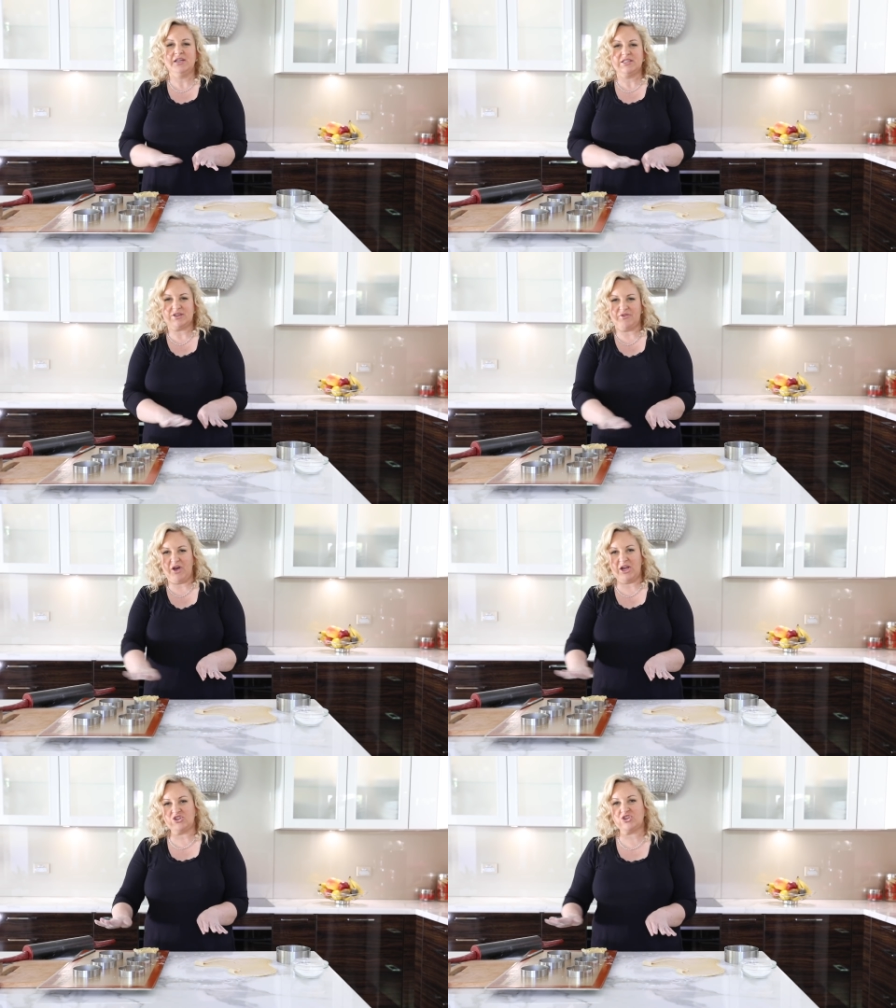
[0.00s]
So if
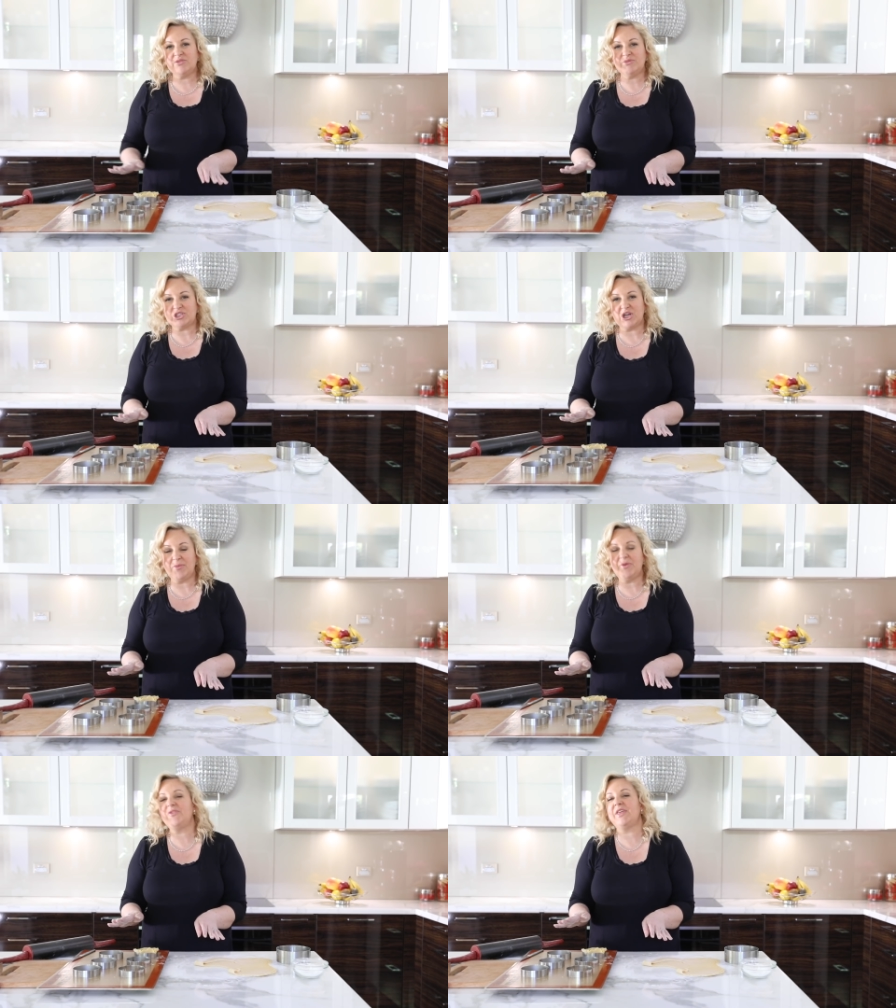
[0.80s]
I trim the
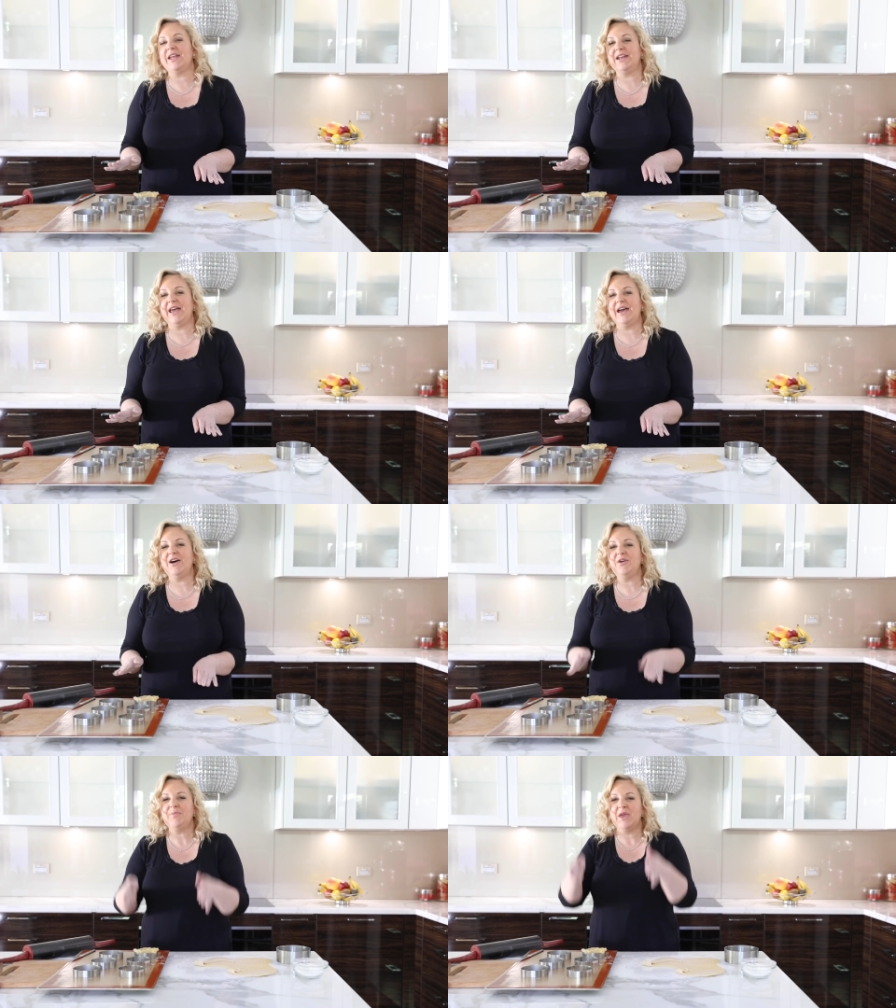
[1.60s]
top of that
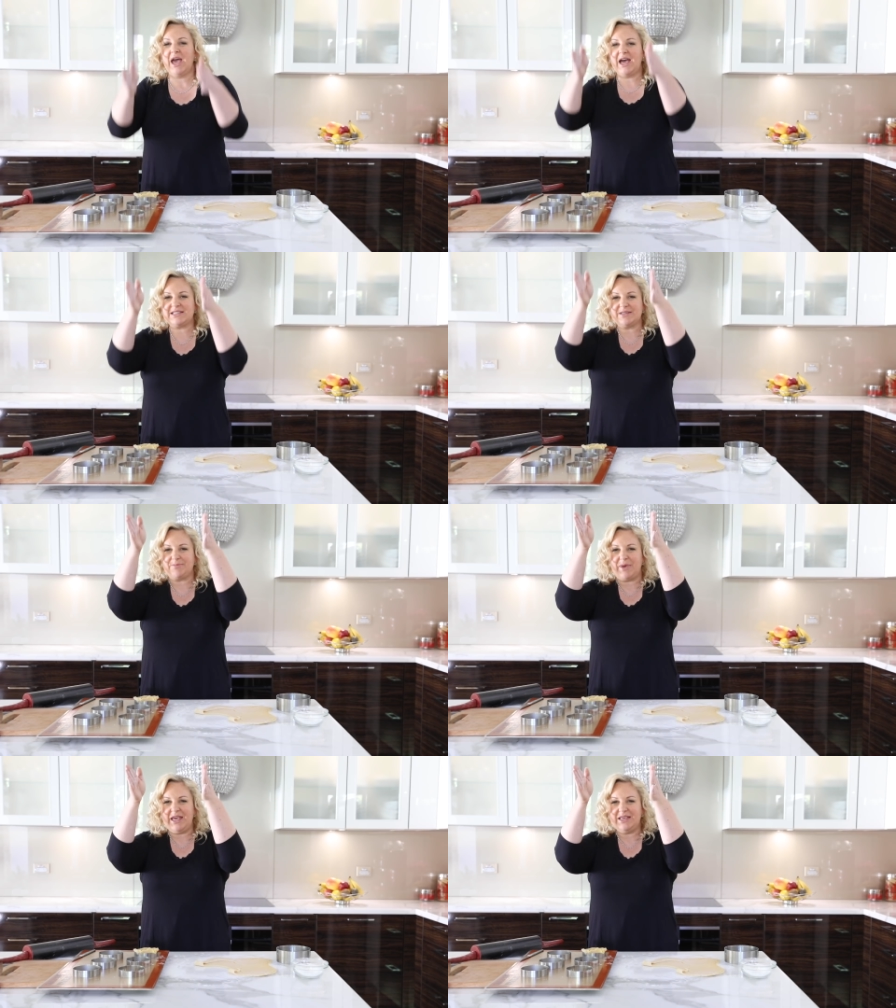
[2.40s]
now, as
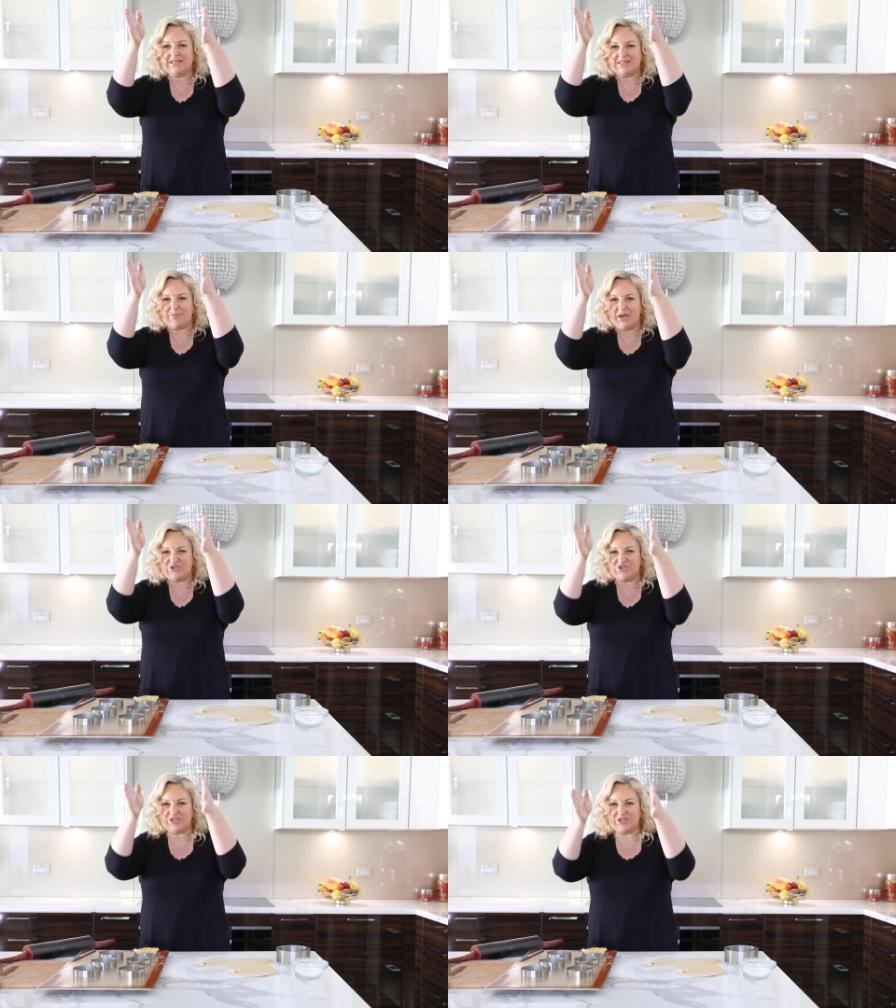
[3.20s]
it bakes, the
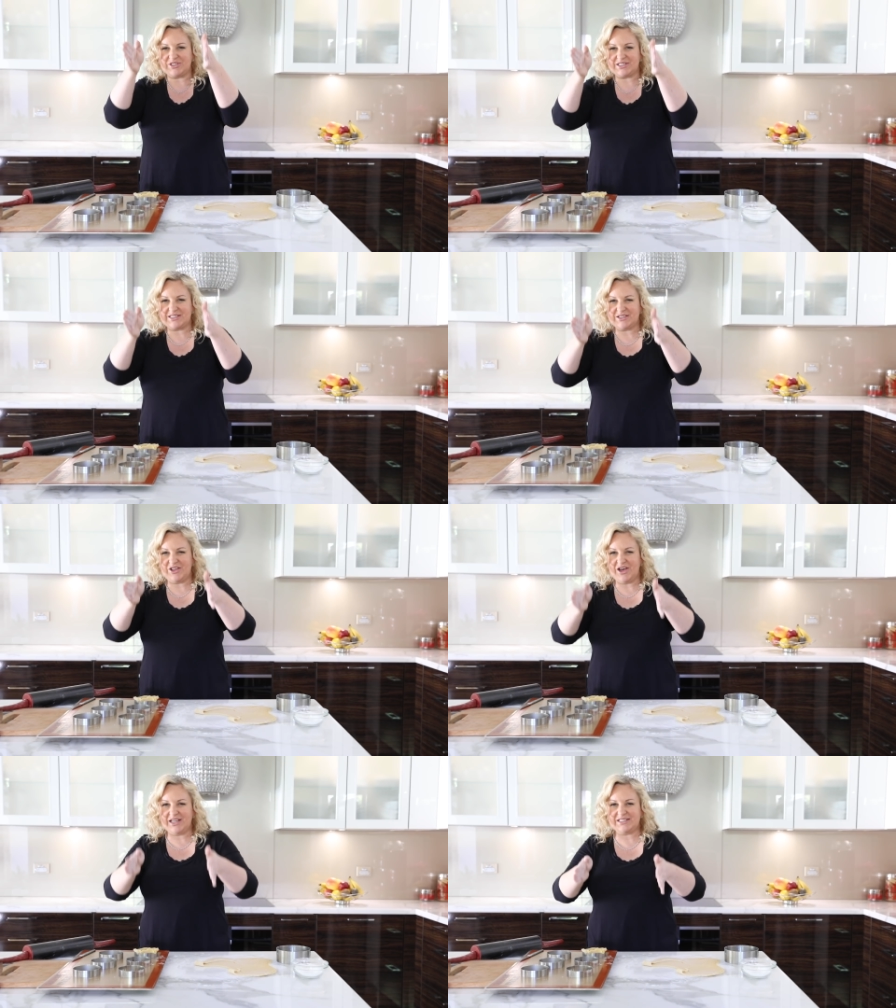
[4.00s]
pastry is going to
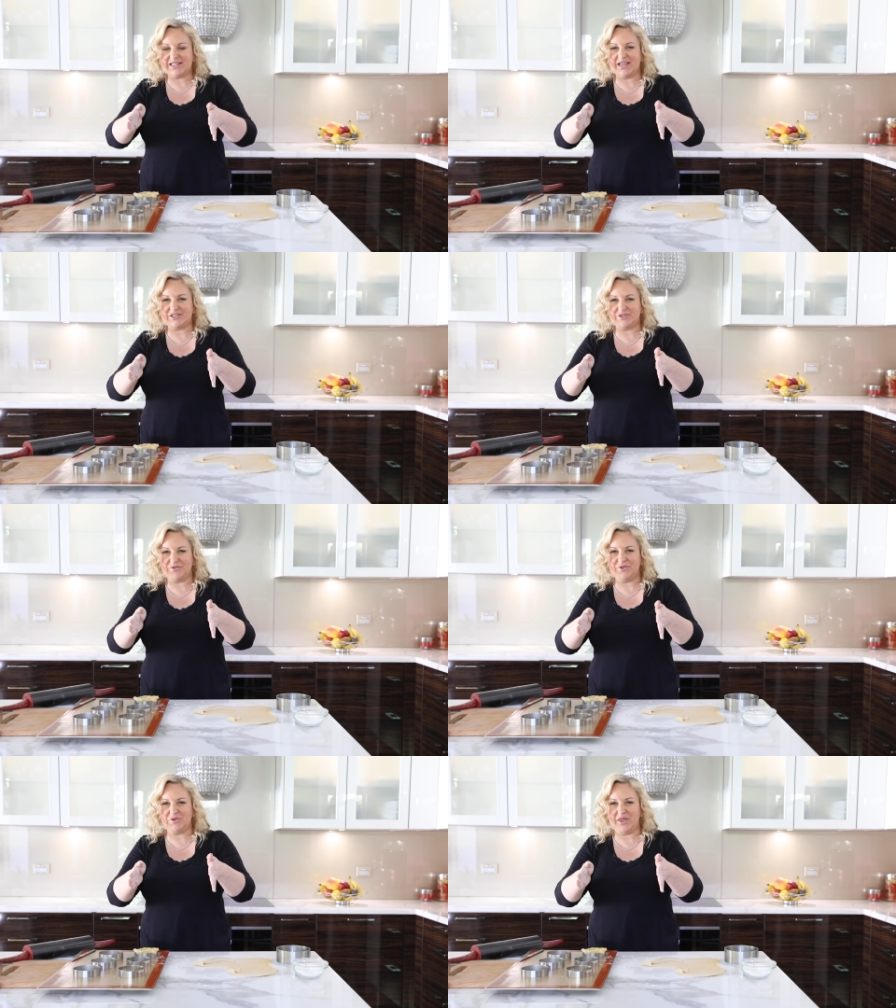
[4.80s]
slide down to
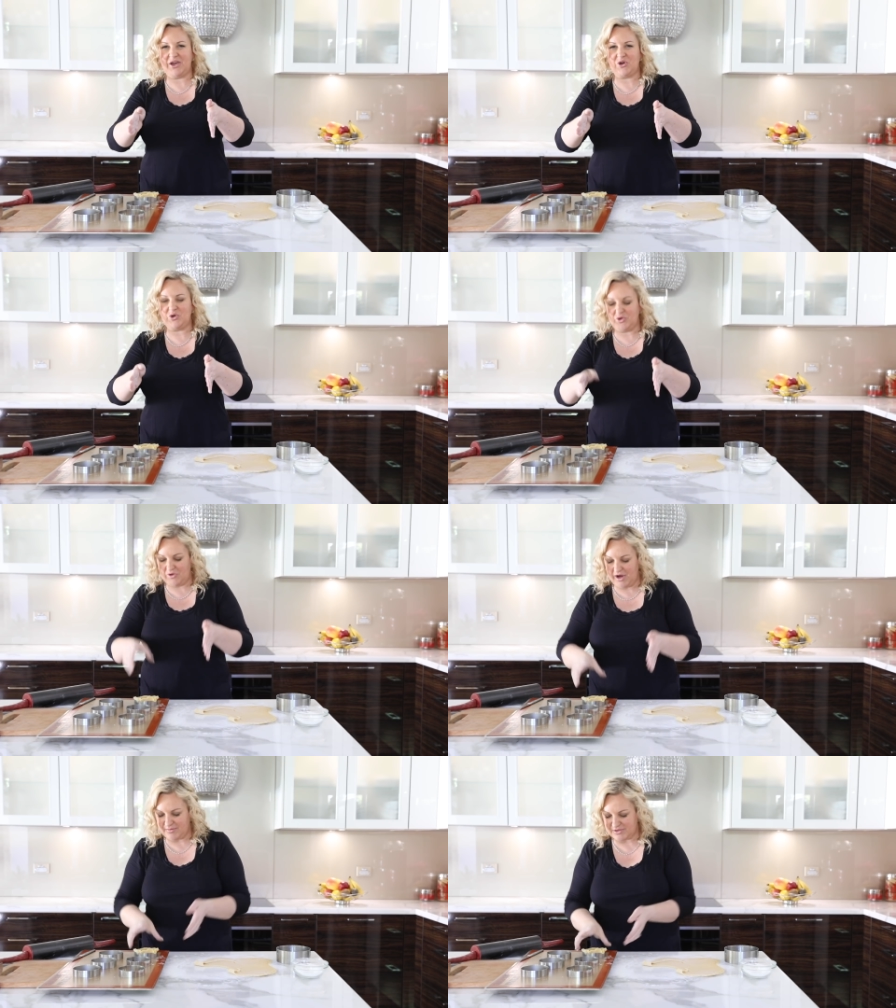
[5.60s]
fill that
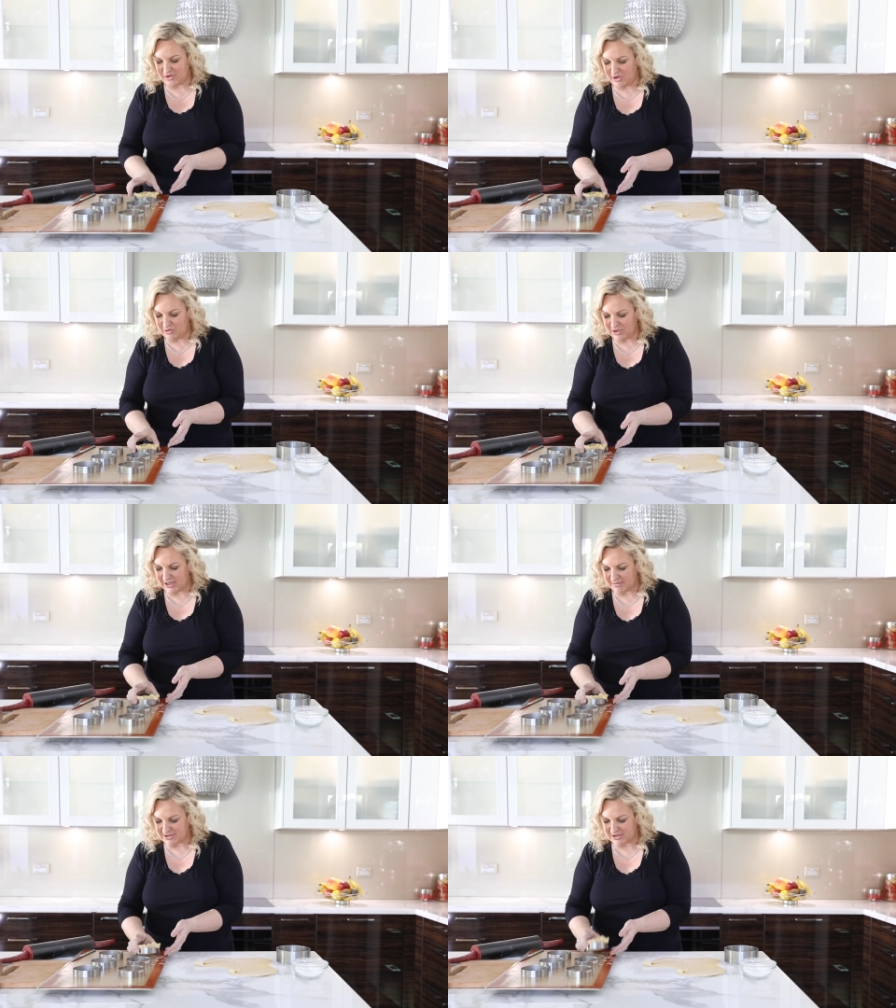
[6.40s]
corner up. So I'll hold it
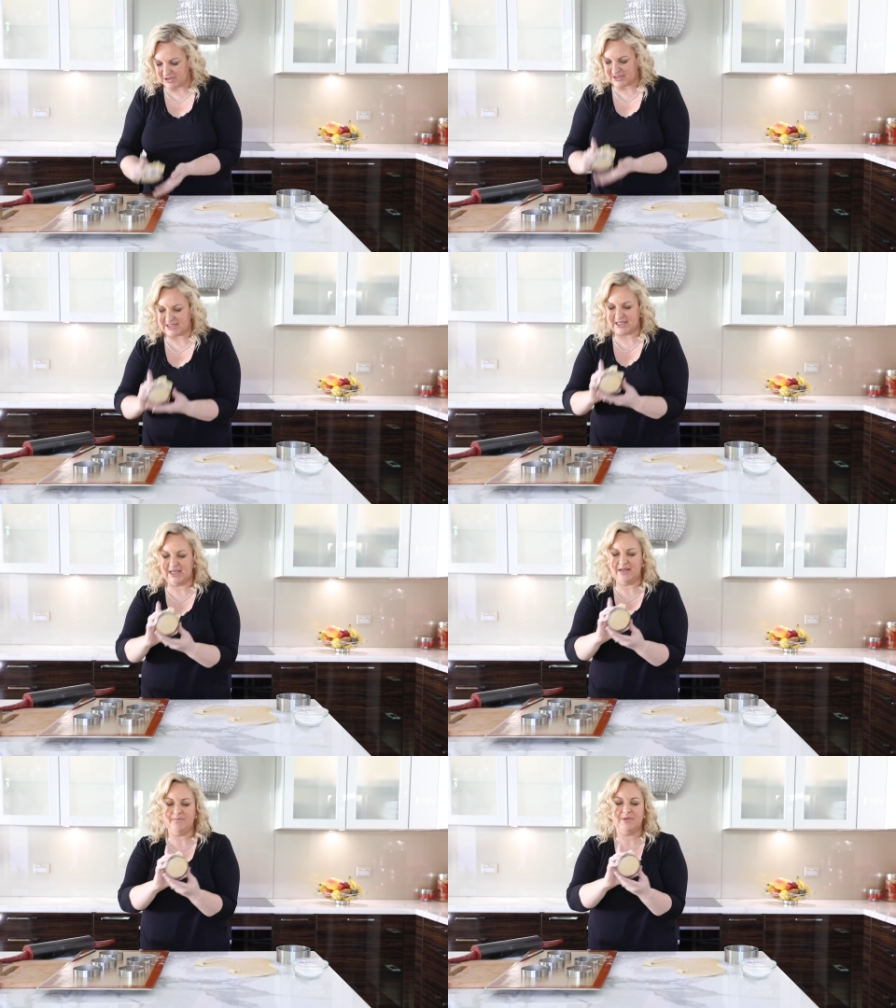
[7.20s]
up so you can
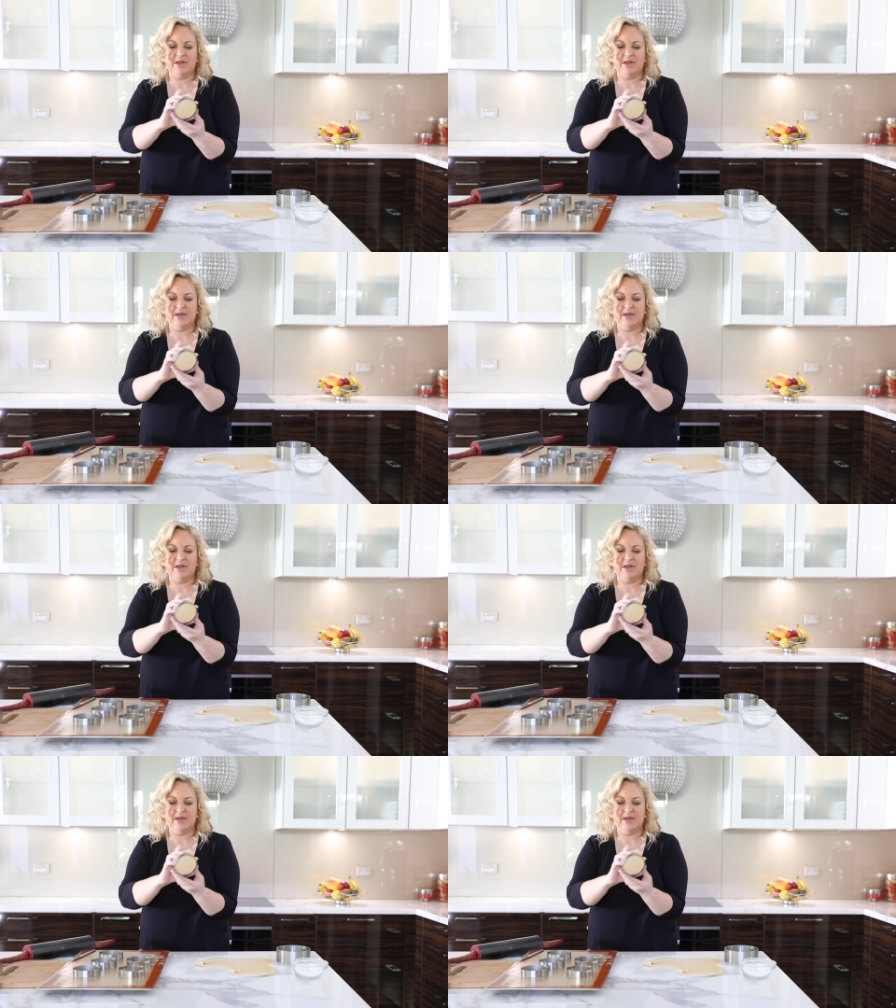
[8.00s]
see.